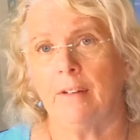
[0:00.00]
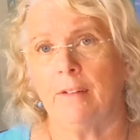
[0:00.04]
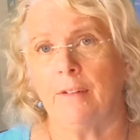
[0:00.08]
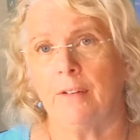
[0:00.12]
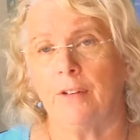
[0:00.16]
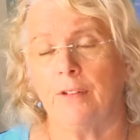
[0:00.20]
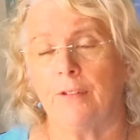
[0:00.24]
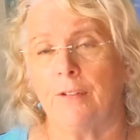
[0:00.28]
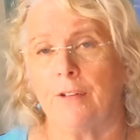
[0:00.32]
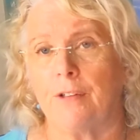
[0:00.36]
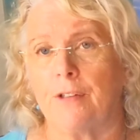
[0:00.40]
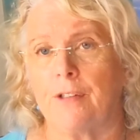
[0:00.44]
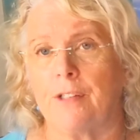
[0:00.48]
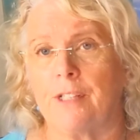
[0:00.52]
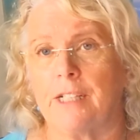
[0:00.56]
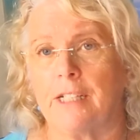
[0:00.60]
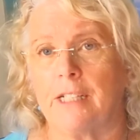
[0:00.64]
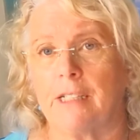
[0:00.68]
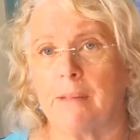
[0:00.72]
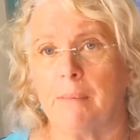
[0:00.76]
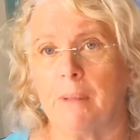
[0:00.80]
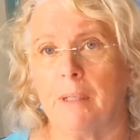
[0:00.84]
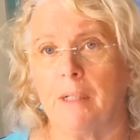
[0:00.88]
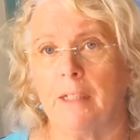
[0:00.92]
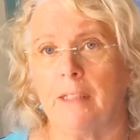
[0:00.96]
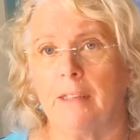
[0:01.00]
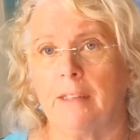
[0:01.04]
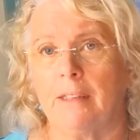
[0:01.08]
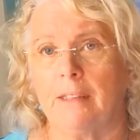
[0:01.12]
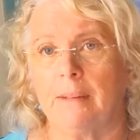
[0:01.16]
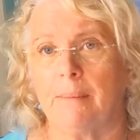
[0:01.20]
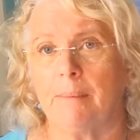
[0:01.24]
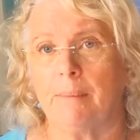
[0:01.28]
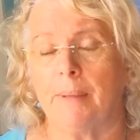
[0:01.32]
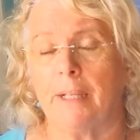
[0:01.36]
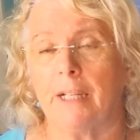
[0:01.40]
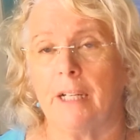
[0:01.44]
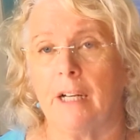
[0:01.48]
for the first 6 months,
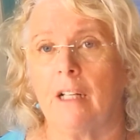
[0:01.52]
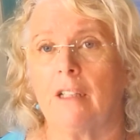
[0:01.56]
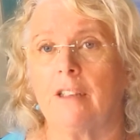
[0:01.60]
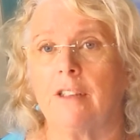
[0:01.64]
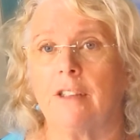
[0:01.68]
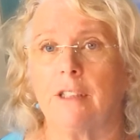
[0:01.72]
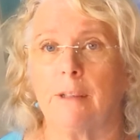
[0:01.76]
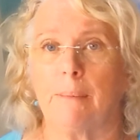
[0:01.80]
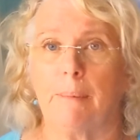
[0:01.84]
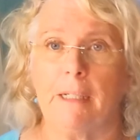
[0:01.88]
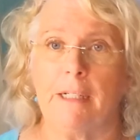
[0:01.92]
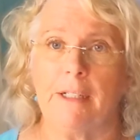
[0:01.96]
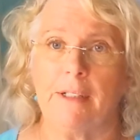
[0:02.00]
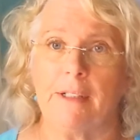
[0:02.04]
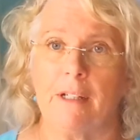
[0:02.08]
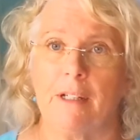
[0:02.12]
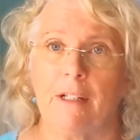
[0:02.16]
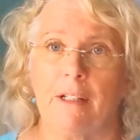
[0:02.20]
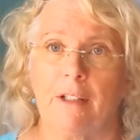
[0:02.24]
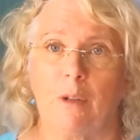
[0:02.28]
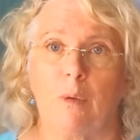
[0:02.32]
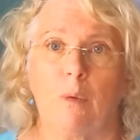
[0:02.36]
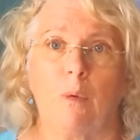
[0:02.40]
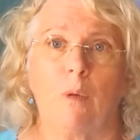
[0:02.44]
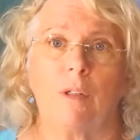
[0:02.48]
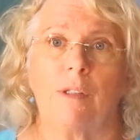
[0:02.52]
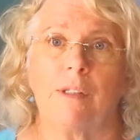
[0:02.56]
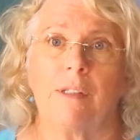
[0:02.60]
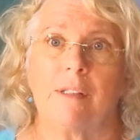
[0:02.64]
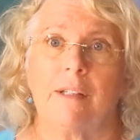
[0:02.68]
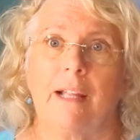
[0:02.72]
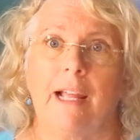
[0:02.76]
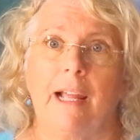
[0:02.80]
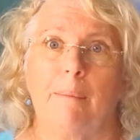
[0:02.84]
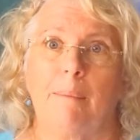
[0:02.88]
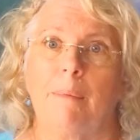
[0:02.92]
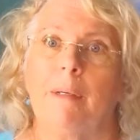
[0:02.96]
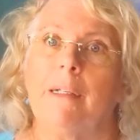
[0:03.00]
but it also depends on, of
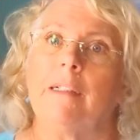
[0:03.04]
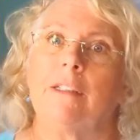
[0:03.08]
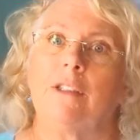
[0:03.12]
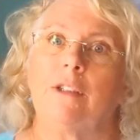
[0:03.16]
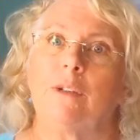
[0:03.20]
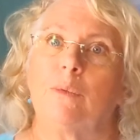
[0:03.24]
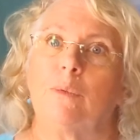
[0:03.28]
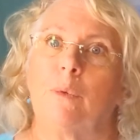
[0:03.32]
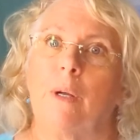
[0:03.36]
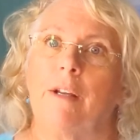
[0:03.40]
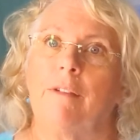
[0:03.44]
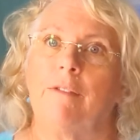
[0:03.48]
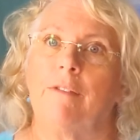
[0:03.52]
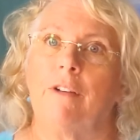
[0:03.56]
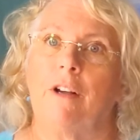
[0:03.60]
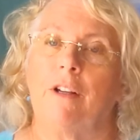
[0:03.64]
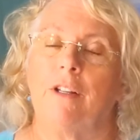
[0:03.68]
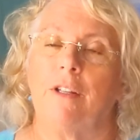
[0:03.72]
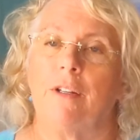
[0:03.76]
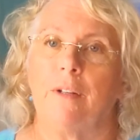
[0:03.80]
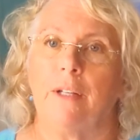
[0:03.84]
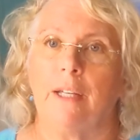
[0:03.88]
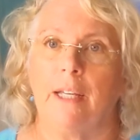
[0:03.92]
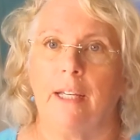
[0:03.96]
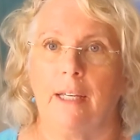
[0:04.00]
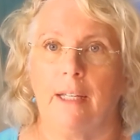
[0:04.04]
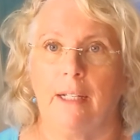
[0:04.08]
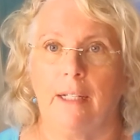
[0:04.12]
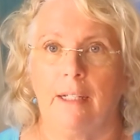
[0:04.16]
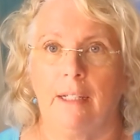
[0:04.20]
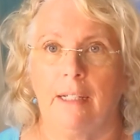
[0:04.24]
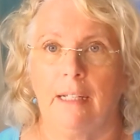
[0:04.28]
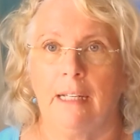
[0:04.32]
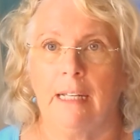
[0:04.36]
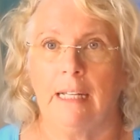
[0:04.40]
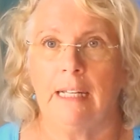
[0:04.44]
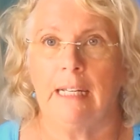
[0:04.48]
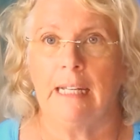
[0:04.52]
course, how much rainfall you get
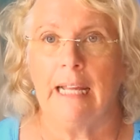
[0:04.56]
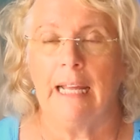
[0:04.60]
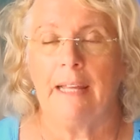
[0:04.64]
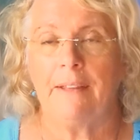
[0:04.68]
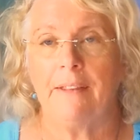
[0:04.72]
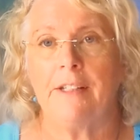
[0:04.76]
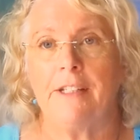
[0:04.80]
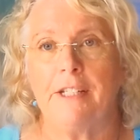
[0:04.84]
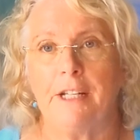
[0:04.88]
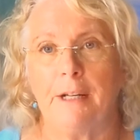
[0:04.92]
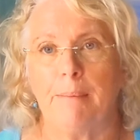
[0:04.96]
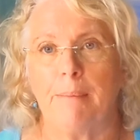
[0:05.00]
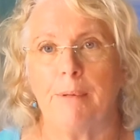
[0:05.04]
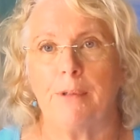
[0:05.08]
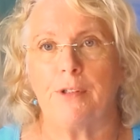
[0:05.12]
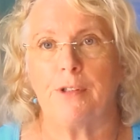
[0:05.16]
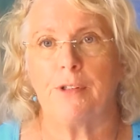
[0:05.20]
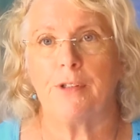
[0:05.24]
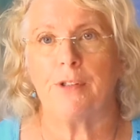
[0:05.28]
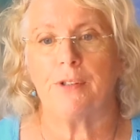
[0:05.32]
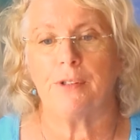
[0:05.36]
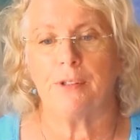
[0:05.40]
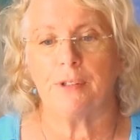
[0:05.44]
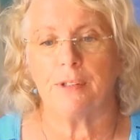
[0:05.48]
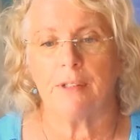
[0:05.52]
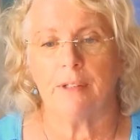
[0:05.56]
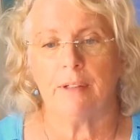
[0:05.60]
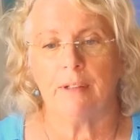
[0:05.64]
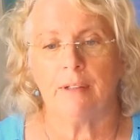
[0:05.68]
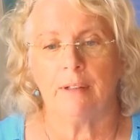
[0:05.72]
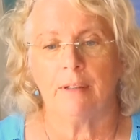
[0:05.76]
and the temperatures.